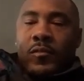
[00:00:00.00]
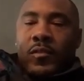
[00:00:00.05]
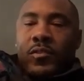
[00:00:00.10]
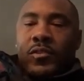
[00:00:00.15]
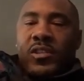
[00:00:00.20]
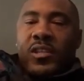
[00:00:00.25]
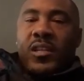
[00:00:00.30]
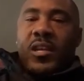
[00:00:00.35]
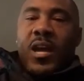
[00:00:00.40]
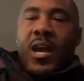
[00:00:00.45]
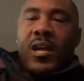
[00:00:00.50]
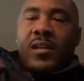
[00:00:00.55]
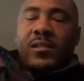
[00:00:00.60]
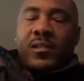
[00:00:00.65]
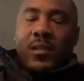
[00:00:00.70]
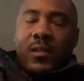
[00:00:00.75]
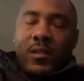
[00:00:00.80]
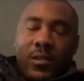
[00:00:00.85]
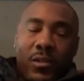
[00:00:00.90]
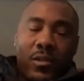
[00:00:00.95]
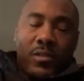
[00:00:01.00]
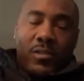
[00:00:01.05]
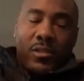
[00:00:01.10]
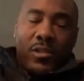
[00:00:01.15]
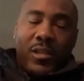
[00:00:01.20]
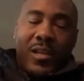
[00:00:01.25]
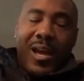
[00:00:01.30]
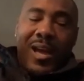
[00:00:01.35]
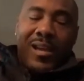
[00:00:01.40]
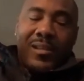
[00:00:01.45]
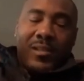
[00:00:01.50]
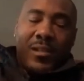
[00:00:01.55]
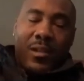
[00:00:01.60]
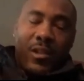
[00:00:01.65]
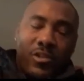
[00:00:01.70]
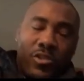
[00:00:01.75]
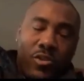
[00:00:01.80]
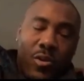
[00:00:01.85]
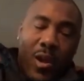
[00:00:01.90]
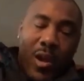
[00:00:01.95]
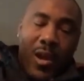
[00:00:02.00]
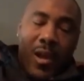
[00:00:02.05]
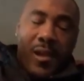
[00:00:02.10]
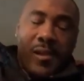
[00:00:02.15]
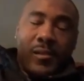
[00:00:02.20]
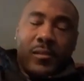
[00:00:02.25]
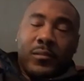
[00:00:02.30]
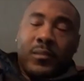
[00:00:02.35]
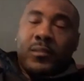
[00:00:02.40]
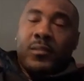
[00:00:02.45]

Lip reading: see guys that are trying,